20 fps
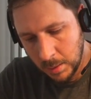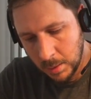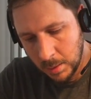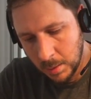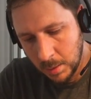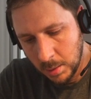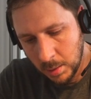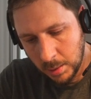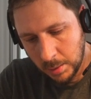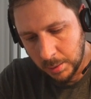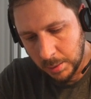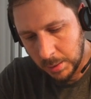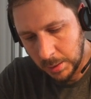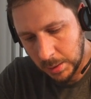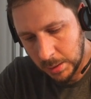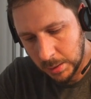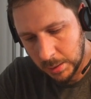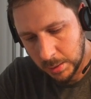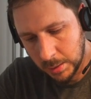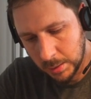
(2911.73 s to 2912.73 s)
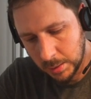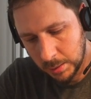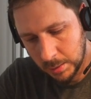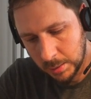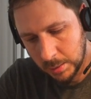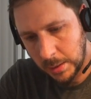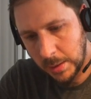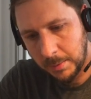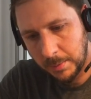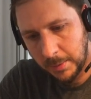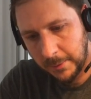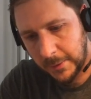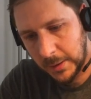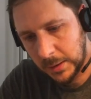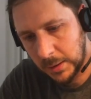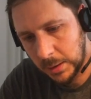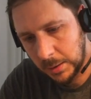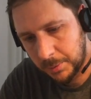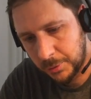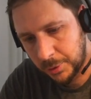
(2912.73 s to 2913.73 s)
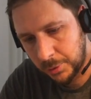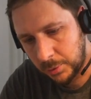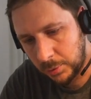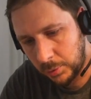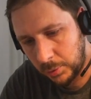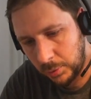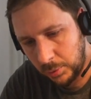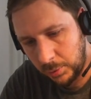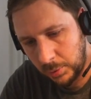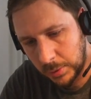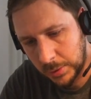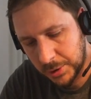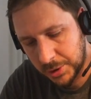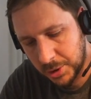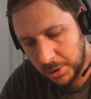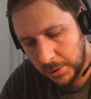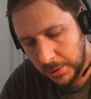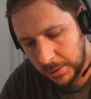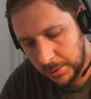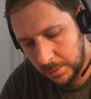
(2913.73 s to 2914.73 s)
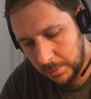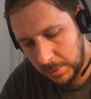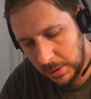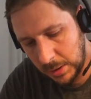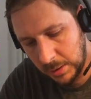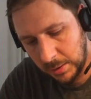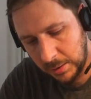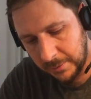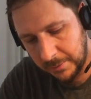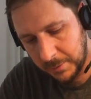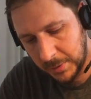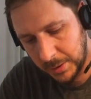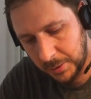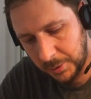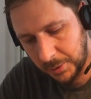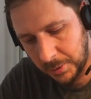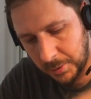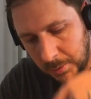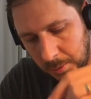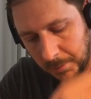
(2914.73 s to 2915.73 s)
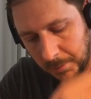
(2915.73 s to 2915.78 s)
Oh, Embervac captured 2 actually at the beginning of my turn.